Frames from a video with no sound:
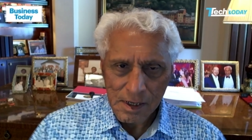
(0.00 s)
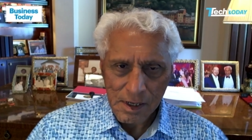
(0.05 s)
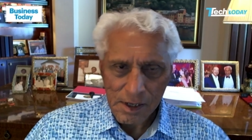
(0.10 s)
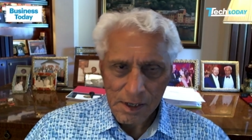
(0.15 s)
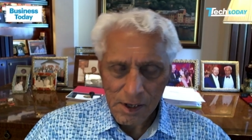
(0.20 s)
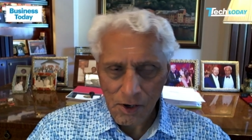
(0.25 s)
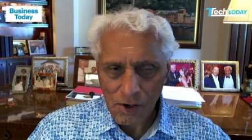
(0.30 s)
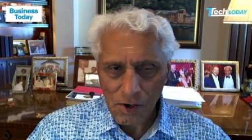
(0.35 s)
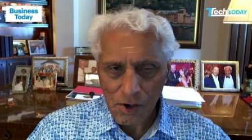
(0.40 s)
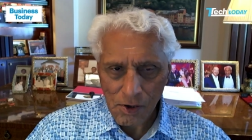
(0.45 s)

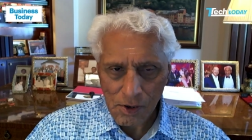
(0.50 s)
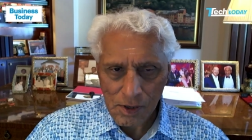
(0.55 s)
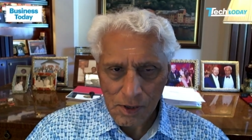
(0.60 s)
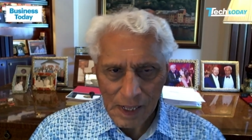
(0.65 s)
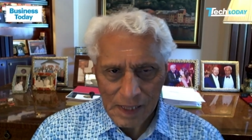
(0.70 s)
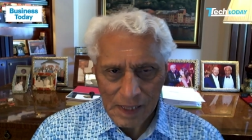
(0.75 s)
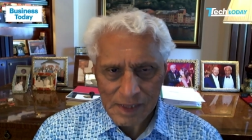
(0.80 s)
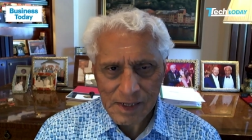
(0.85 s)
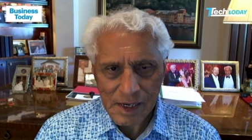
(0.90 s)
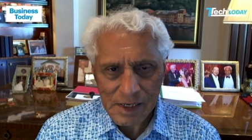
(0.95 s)
you know,
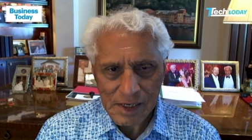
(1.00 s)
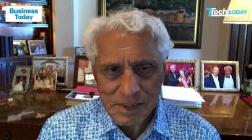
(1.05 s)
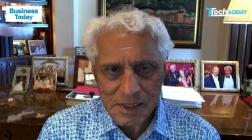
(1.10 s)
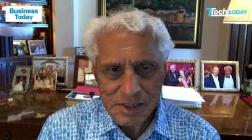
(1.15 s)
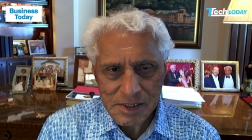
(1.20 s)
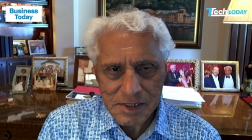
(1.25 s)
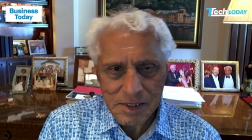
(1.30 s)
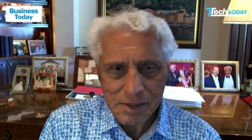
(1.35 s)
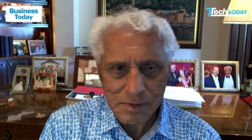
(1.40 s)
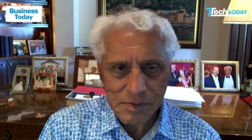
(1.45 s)
healthcare
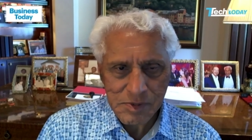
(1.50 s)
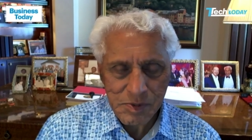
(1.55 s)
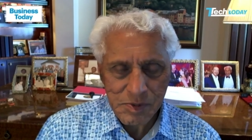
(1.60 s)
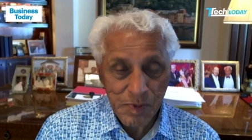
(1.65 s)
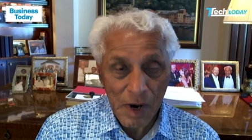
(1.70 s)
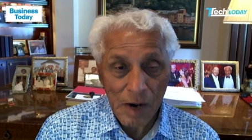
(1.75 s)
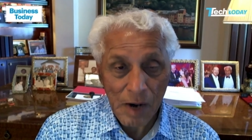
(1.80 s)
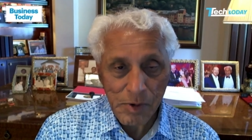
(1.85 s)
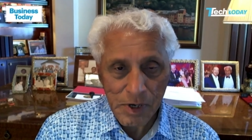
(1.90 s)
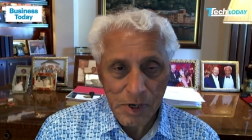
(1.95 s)
systems,
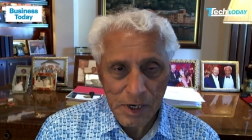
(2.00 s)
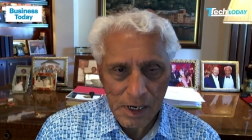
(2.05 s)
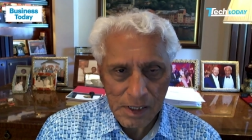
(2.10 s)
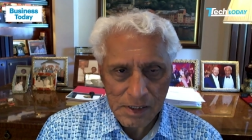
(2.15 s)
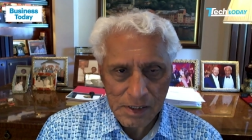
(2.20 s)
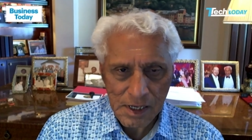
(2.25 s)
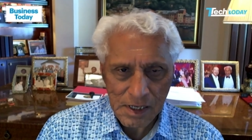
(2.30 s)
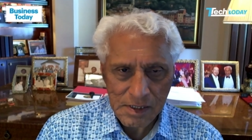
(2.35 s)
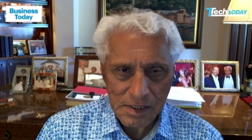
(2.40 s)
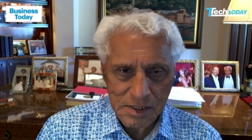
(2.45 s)
primary
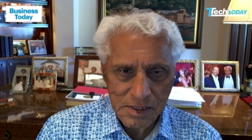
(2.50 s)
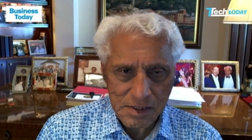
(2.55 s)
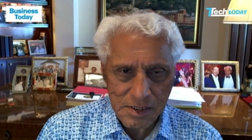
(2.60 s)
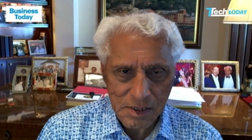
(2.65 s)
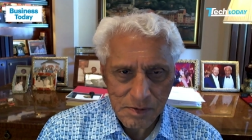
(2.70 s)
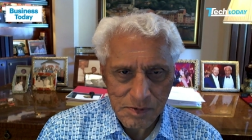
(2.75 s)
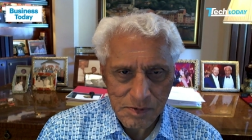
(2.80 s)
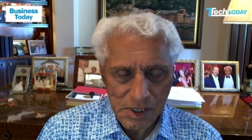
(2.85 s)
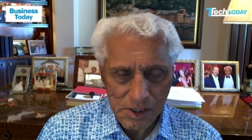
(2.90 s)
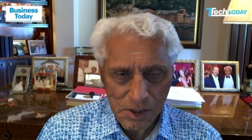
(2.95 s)
healthcare
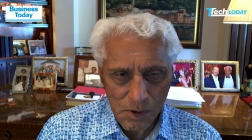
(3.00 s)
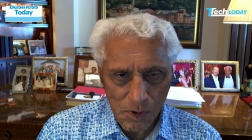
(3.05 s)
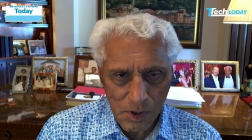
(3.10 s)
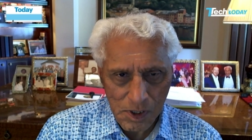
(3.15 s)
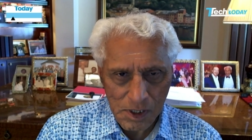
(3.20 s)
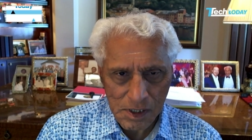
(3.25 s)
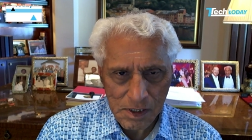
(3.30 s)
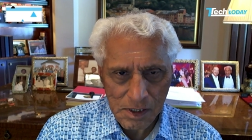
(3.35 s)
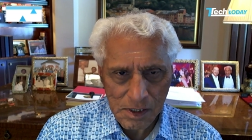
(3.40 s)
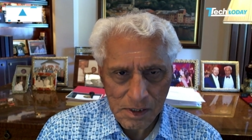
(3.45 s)
systems in the
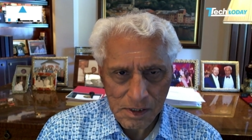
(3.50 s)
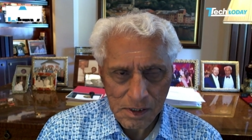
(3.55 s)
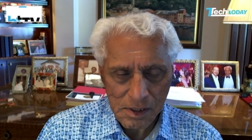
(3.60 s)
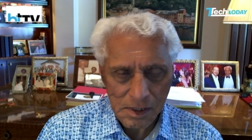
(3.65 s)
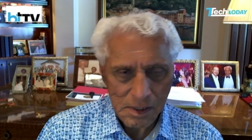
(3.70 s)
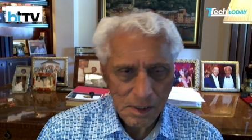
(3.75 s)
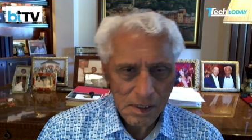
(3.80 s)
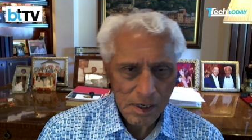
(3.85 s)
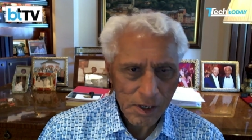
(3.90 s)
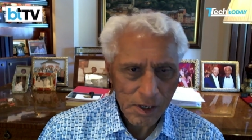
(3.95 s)
world
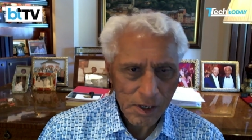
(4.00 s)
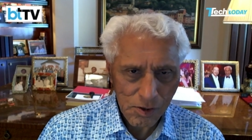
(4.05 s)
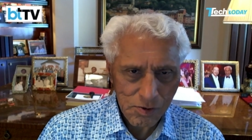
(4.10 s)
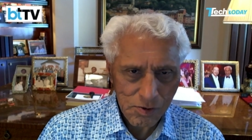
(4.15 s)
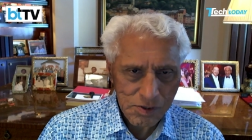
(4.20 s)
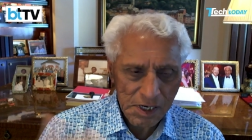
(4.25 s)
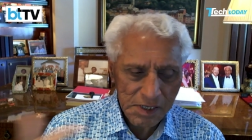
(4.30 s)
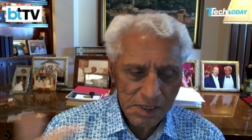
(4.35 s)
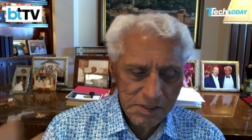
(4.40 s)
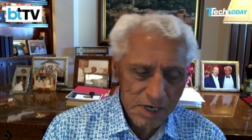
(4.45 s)

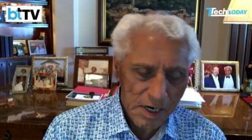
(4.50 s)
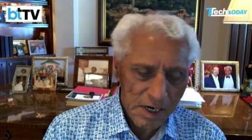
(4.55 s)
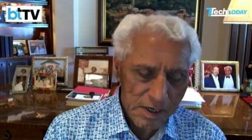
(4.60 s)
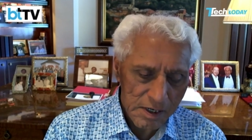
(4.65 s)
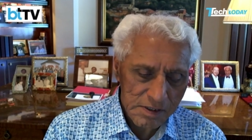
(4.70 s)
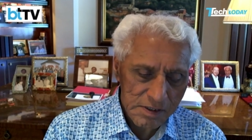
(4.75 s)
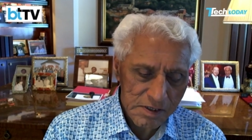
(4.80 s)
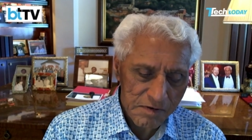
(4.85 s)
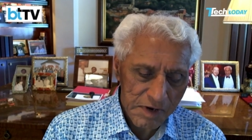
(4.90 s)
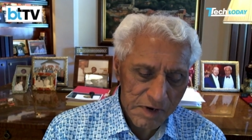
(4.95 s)
using
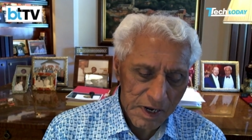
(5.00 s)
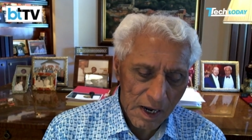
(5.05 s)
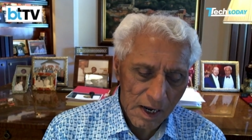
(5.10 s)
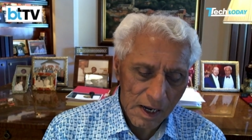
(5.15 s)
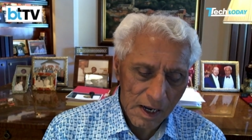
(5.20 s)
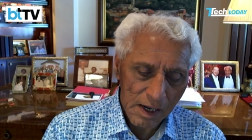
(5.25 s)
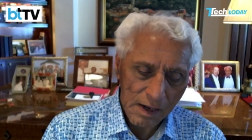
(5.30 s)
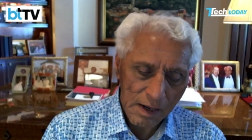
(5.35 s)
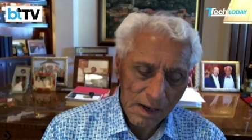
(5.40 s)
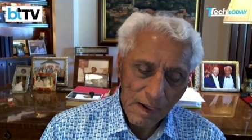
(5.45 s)
generative AI.